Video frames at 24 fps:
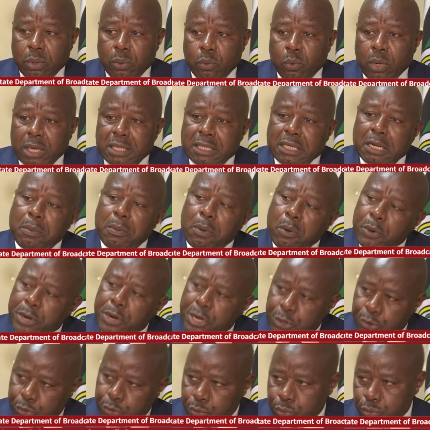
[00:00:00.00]
Whatever we
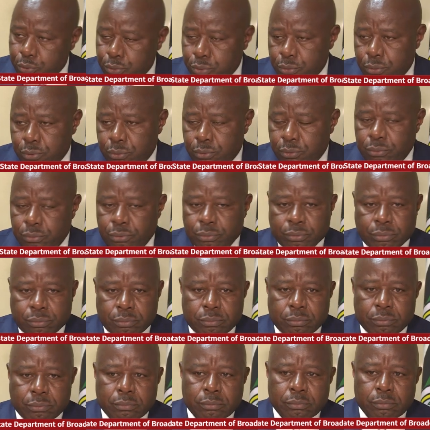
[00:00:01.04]
do,
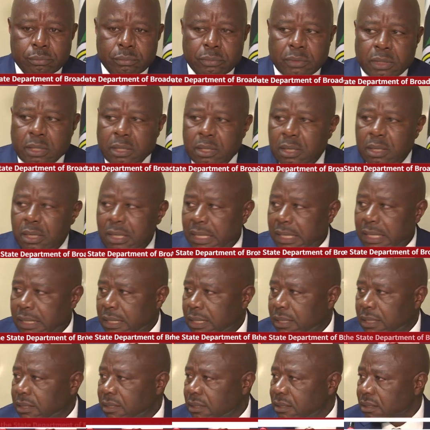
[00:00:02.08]
let
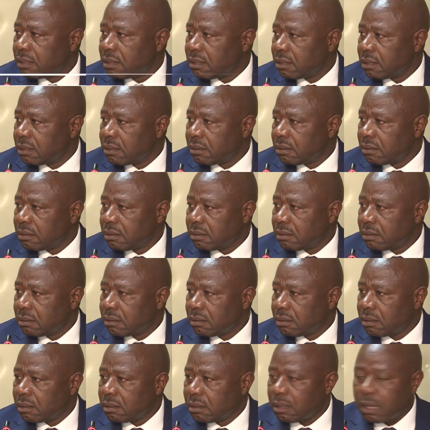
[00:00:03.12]
us
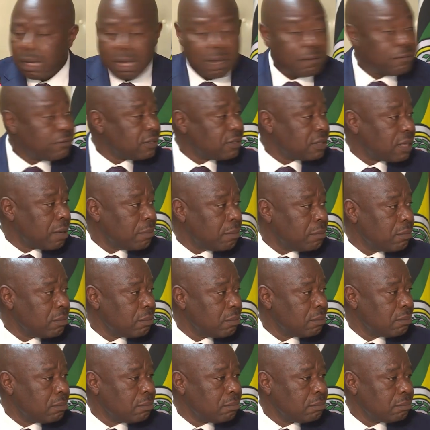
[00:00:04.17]
have some
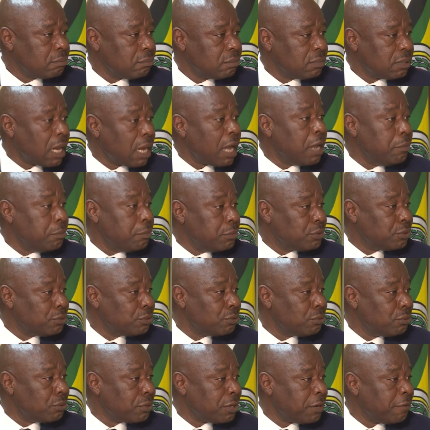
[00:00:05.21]
time
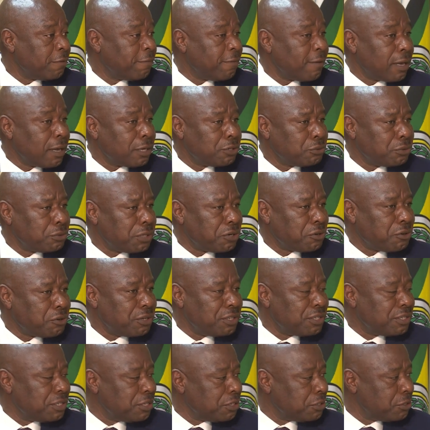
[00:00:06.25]
to refer to the
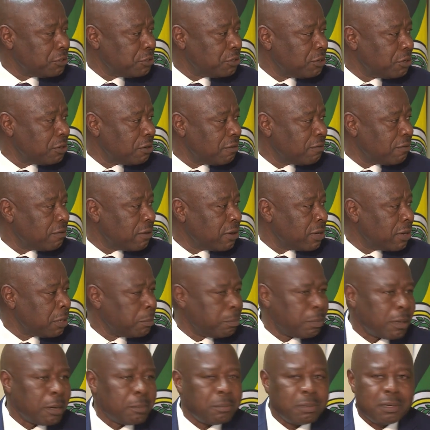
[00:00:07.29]
constitution of our
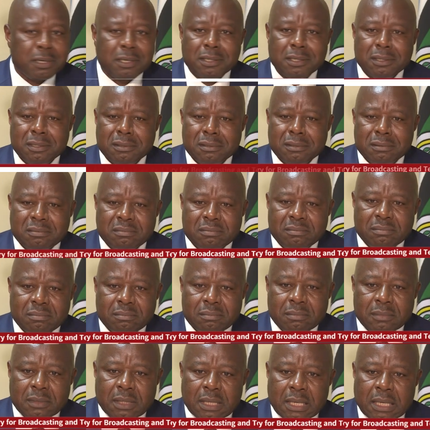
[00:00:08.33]
republic.
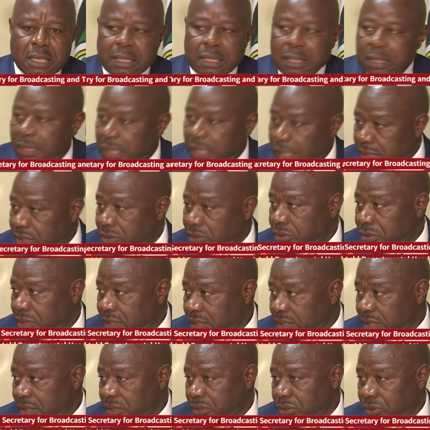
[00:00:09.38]
This
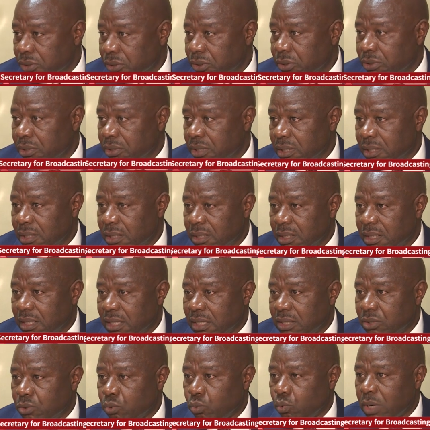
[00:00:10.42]
constitution
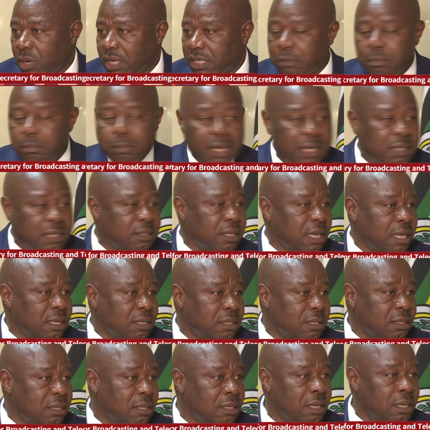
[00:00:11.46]
is what makes
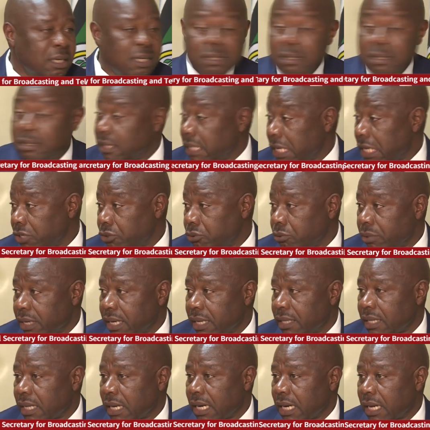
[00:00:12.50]
us stay
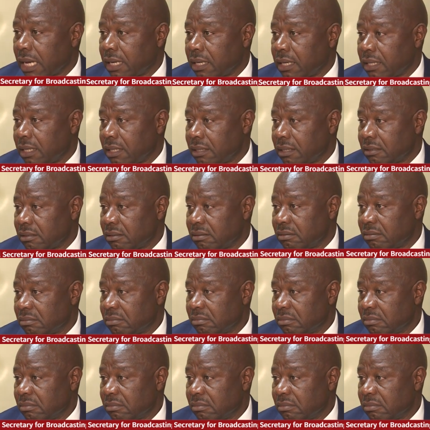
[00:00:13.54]
together like this.